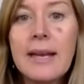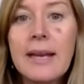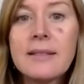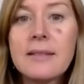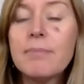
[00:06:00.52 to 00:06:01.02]

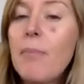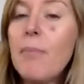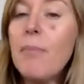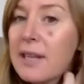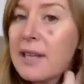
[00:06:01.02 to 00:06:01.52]
It's
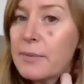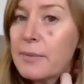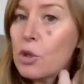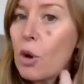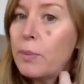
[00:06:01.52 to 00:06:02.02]
much less
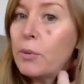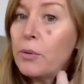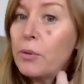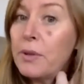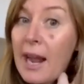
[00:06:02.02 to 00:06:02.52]

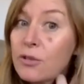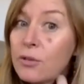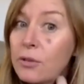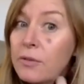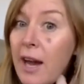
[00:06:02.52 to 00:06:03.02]
absorbable than
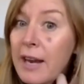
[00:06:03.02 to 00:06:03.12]
natural